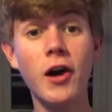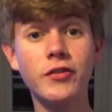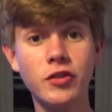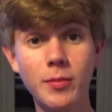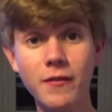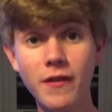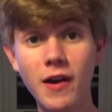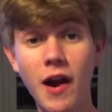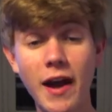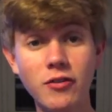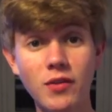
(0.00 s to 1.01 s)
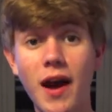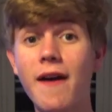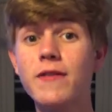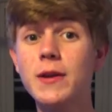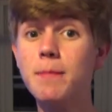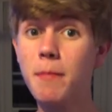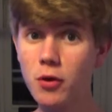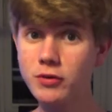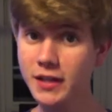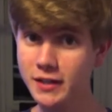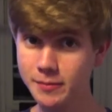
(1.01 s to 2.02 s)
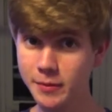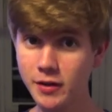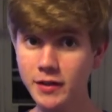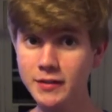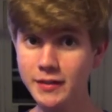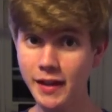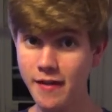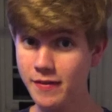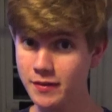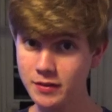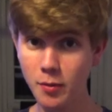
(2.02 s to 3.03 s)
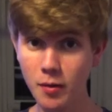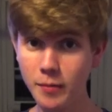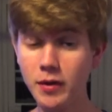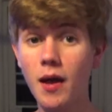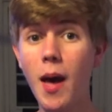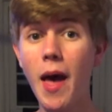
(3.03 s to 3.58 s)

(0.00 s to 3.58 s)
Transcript: To be fair, I do not have the most experience in this department.